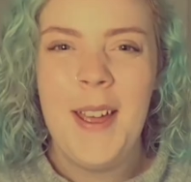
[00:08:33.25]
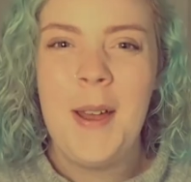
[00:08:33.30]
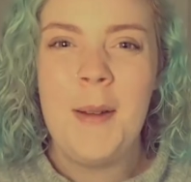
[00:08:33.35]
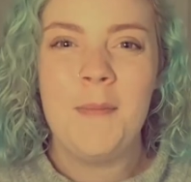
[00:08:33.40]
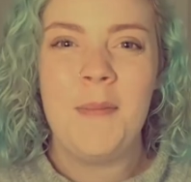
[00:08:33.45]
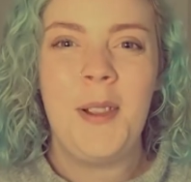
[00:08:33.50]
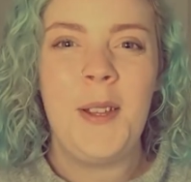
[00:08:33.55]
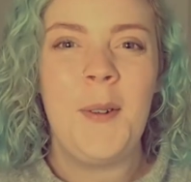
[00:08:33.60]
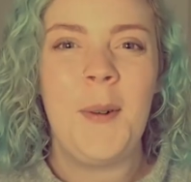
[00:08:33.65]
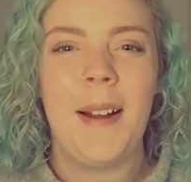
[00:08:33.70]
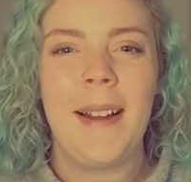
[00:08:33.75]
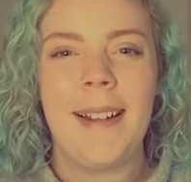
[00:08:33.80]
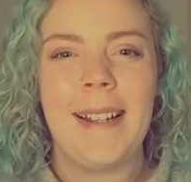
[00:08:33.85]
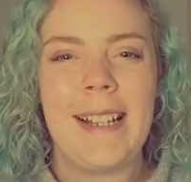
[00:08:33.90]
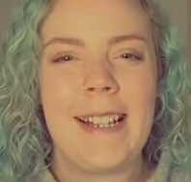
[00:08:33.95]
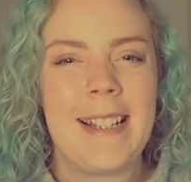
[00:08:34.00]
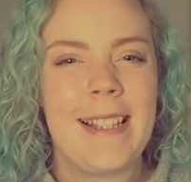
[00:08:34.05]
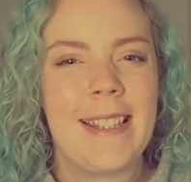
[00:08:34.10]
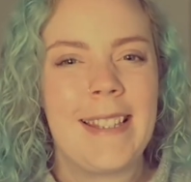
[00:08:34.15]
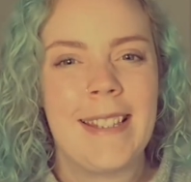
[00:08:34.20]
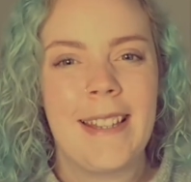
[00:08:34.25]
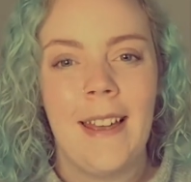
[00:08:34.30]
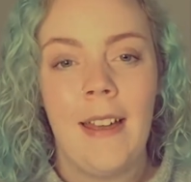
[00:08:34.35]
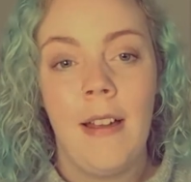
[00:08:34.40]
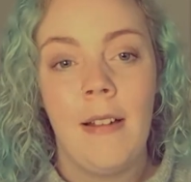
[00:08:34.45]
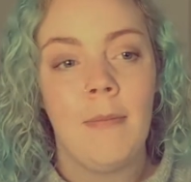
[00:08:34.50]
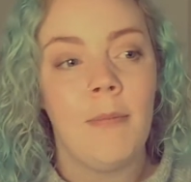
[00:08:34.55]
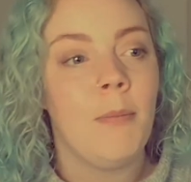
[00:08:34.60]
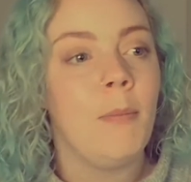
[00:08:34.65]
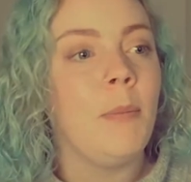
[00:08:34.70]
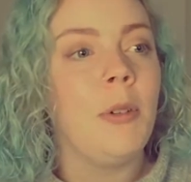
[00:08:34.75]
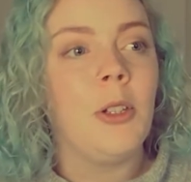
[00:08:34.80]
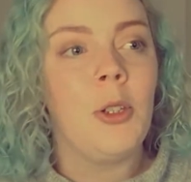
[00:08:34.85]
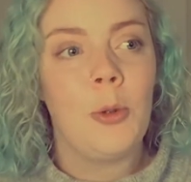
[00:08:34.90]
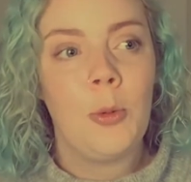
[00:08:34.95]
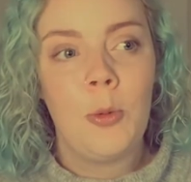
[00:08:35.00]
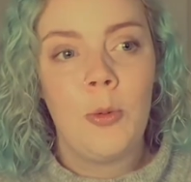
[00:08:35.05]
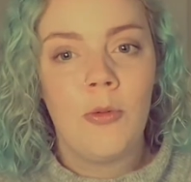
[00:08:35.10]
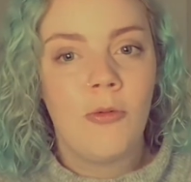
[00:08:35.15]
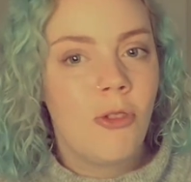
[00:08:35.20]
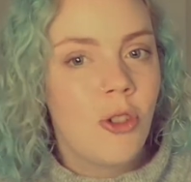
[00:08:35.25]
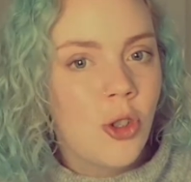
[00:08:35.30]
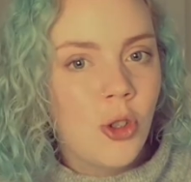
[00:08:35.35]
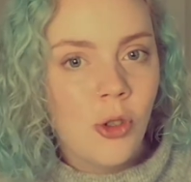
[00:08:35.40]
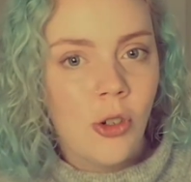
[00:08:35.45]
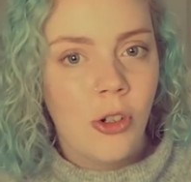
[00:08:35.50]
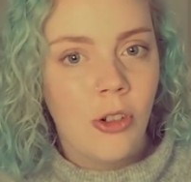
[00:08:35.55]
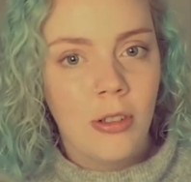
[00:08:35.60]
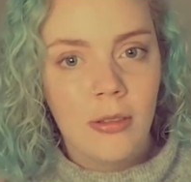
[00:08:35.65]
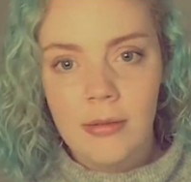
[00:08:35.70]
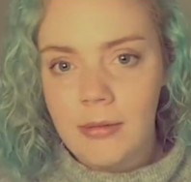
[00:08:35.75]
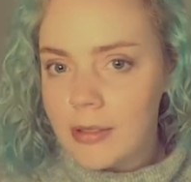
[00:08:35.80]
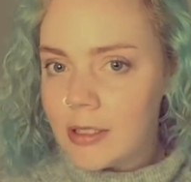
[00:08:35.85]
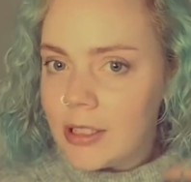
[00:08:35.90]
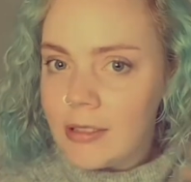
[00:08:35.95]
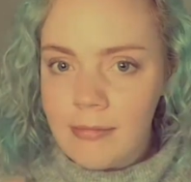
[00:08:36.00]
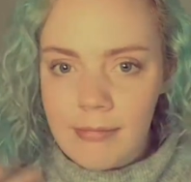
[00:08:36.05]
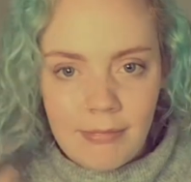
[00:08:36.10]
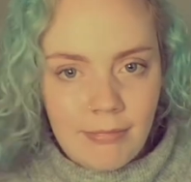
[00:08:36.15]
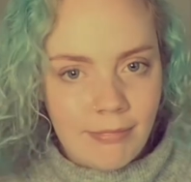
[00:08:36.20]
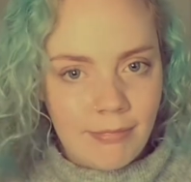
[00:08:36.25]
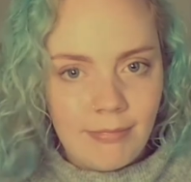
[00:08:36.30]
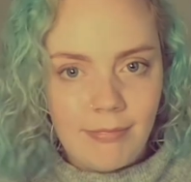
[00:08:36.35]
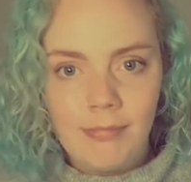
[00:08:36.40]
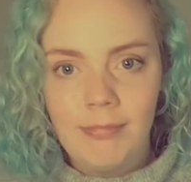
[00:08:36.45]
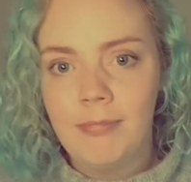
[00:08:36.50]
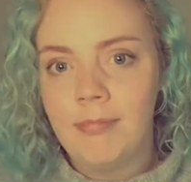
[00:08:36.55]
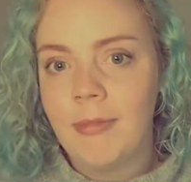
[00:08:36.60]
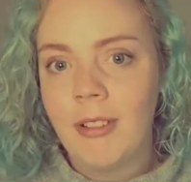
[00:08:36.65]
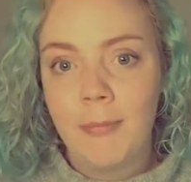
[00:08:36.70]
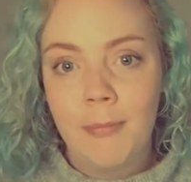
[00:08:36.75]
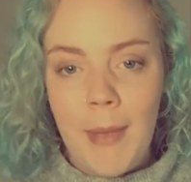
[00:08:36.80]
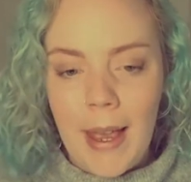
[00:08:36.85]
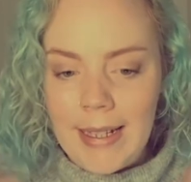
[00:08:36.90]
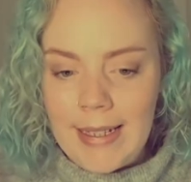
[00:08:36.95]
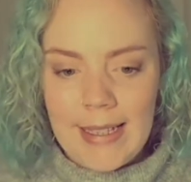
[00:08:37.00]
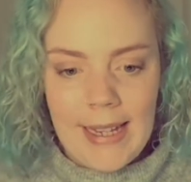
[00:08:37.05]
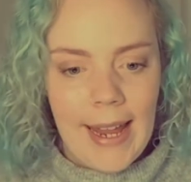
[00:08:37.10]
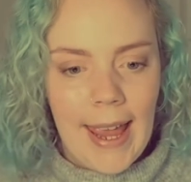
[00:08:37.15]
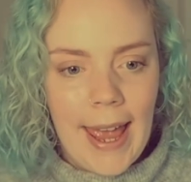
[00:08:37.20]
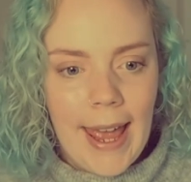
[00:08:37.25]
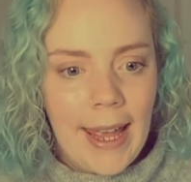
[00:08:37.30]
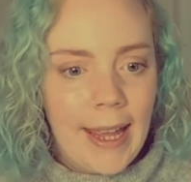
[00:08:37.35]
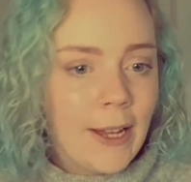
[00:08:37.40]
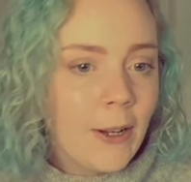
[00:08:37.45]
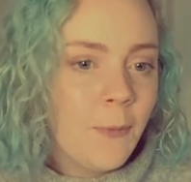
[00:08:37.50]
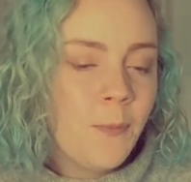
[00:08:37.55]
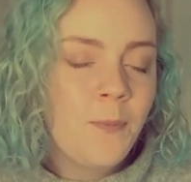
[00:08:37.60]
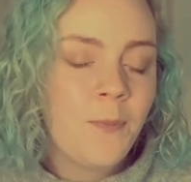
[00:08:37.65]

blue eyes, blue short, messy hair,